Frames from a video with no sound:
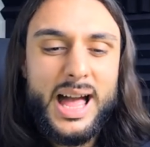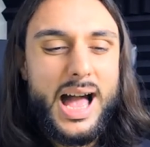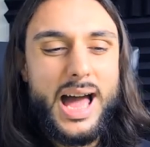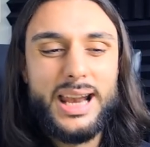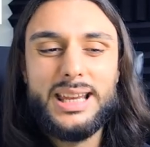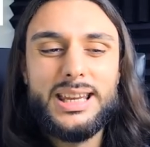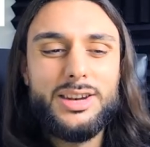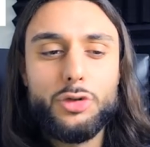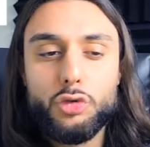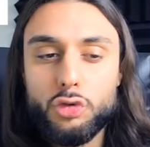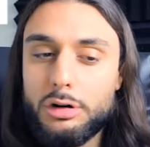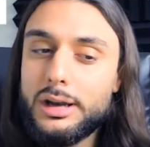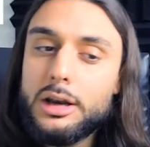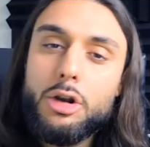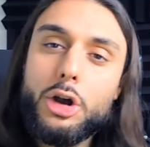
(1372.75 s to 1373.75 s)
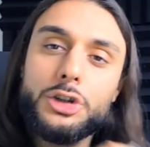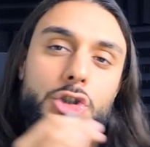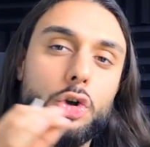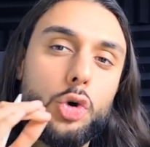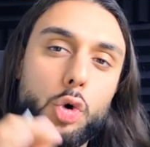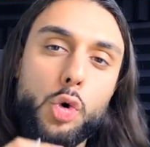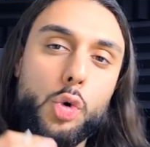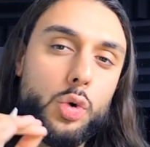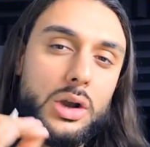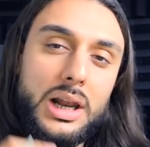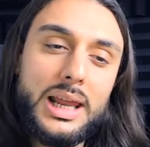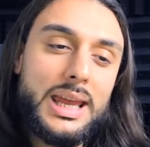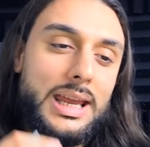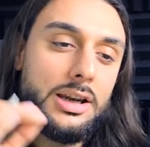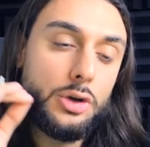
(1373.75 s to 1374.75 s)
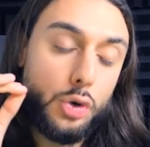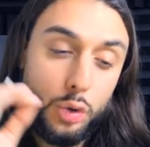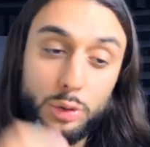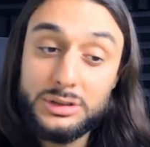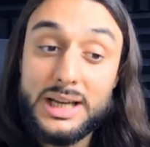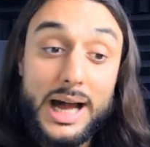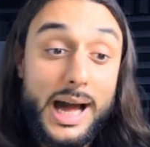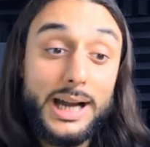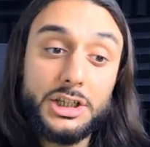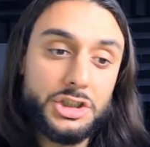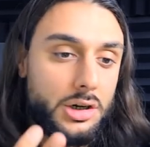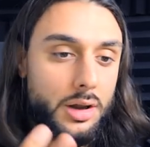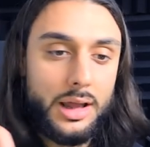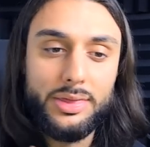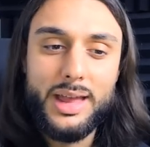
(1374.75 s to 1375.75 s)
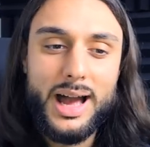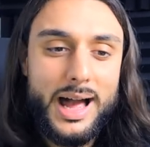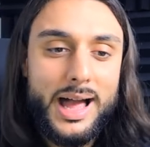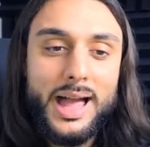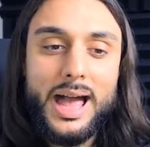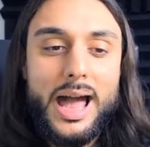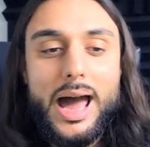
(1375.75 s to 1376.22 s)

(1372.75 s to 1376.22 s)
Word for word: And he did a really nice, cool, clean call to action like that.